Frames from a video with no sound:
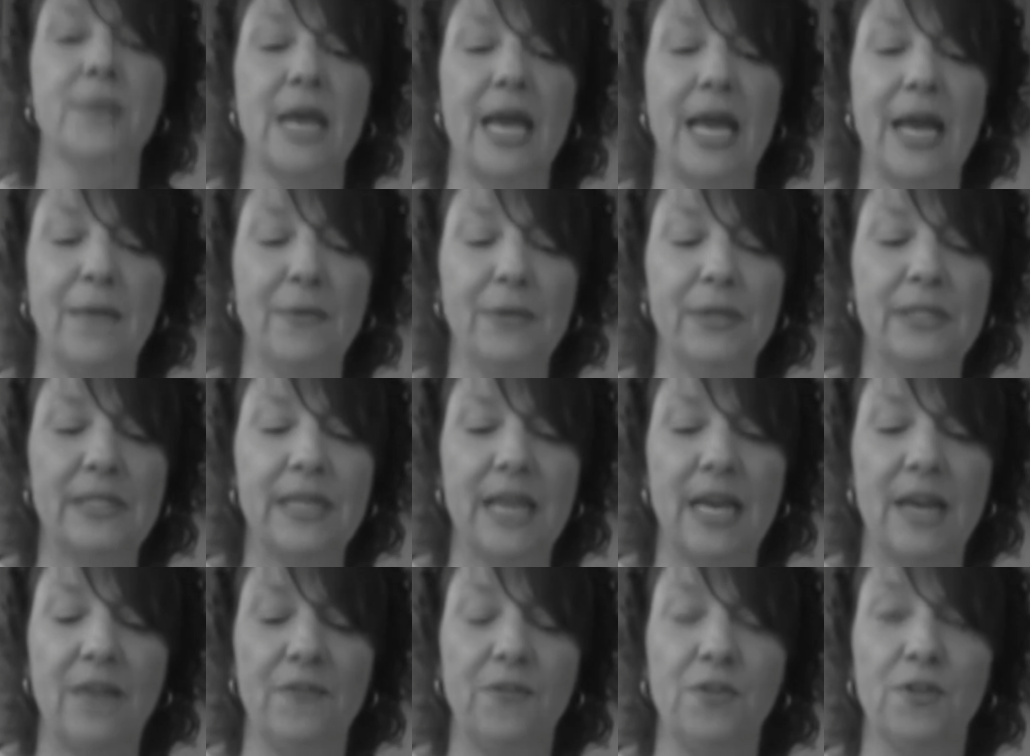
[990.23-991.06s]
I would
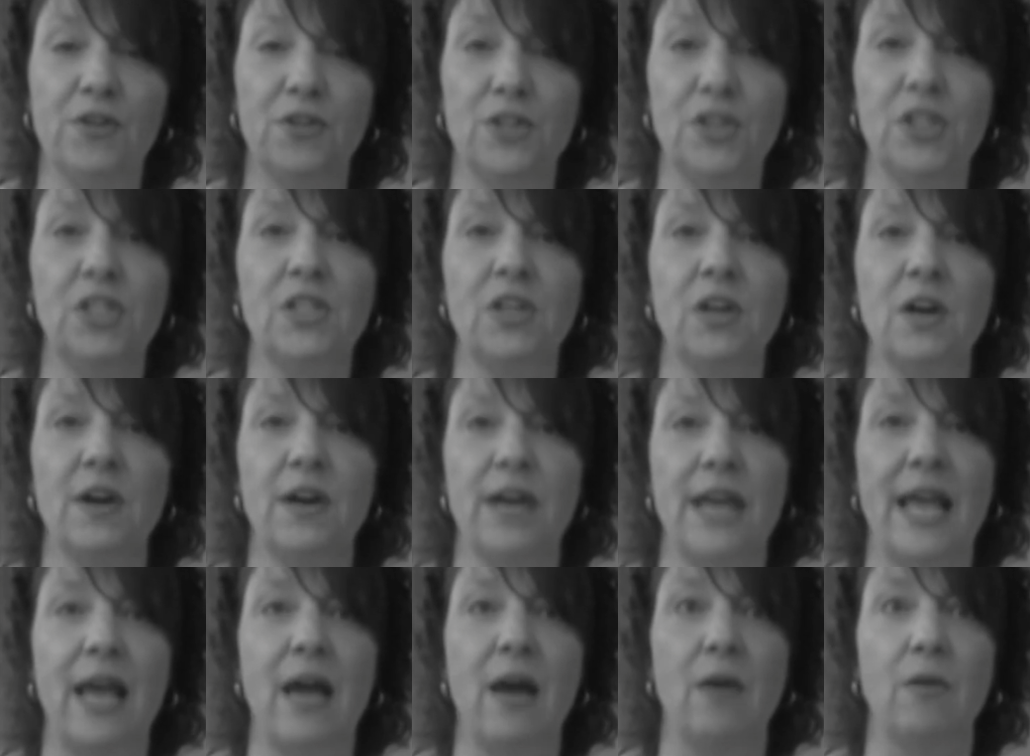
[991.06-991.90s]
say if you're just
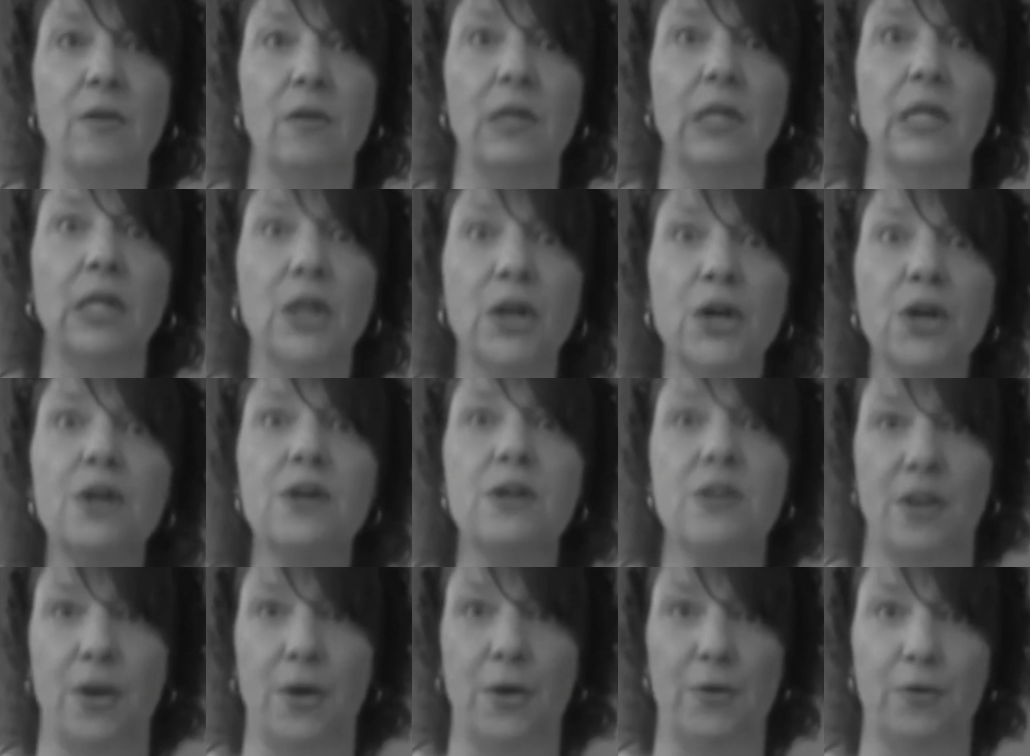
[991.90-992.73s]
starting out,
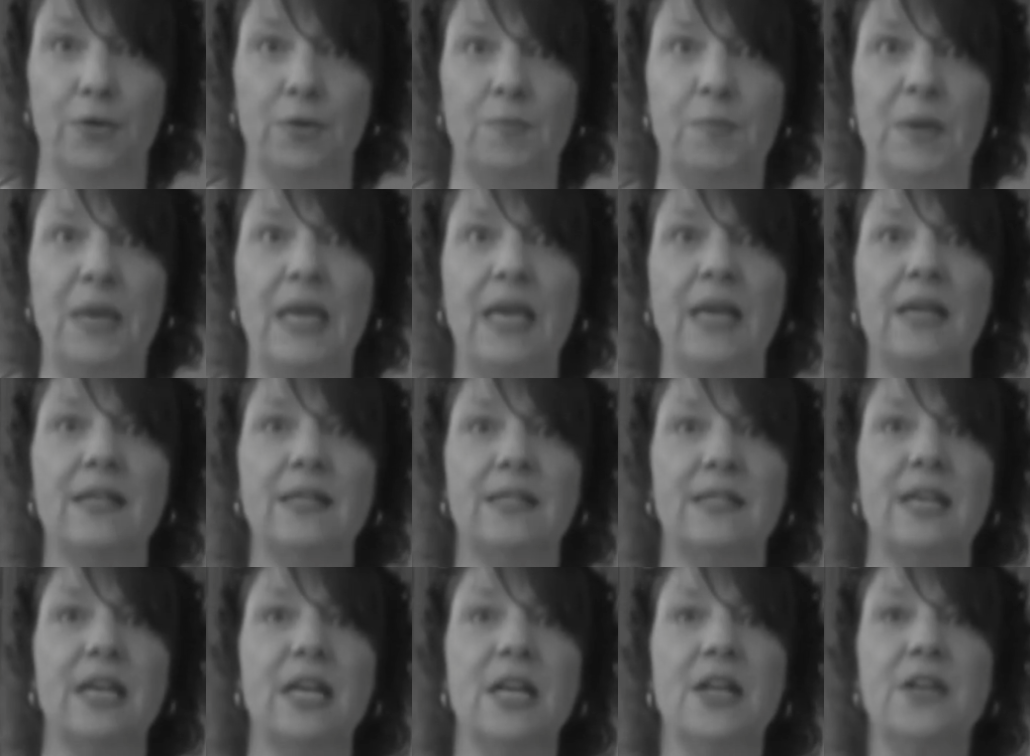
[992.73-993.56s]
learn those,
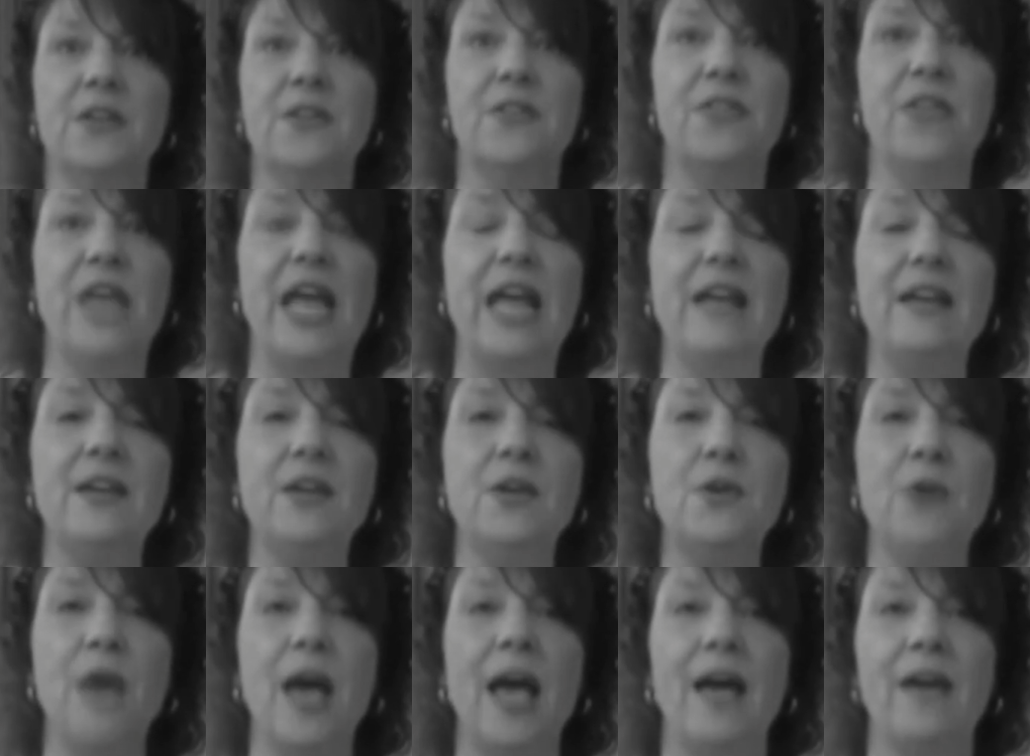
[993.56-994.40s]
because then
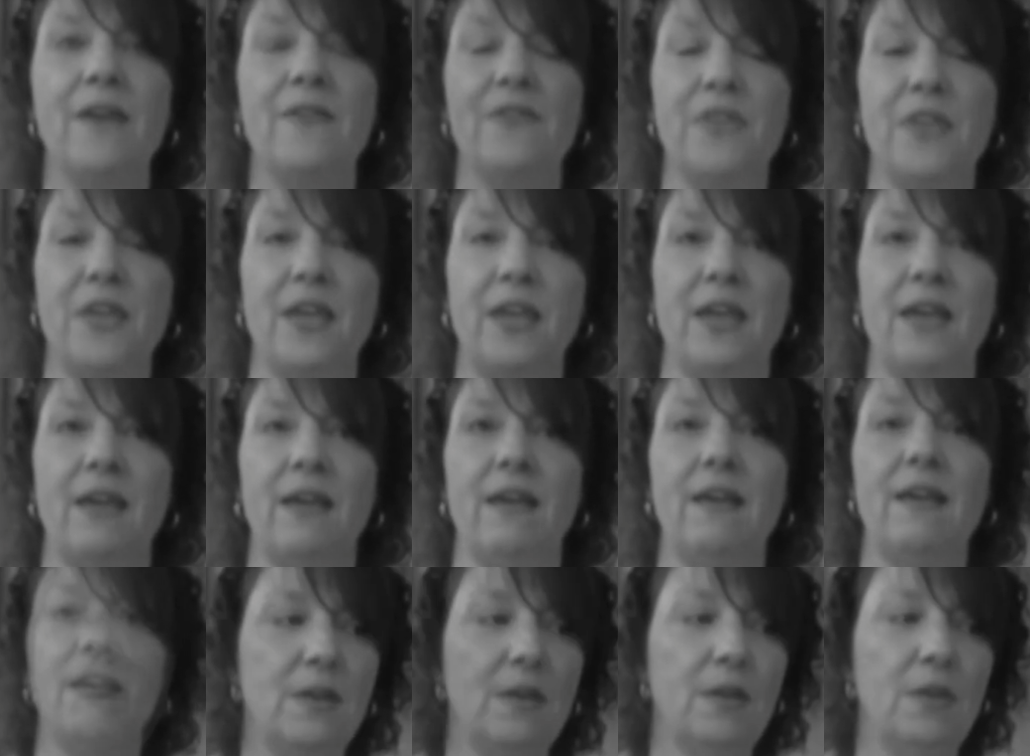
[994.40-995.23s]
you
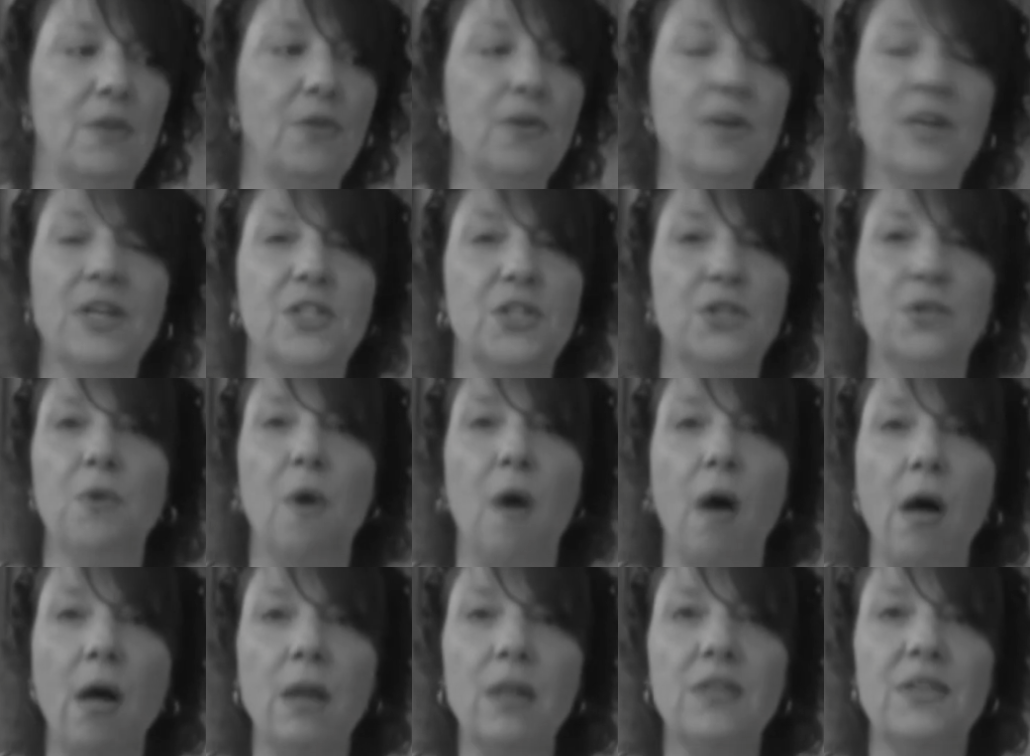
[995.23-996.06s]
can do
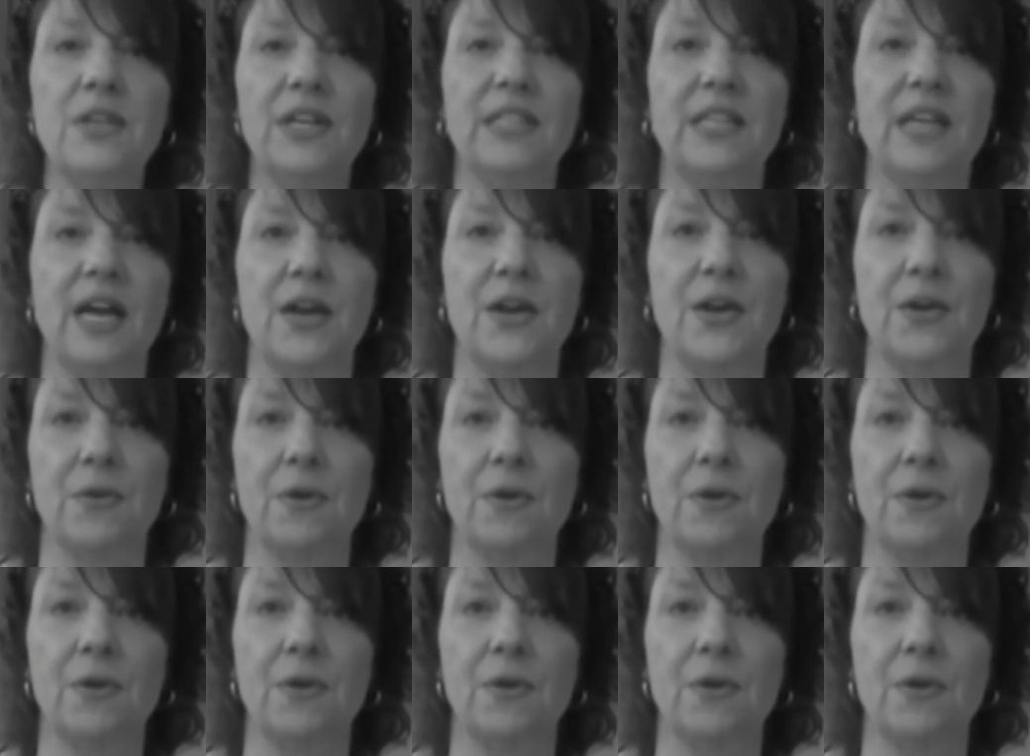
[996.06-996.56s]
all of this on your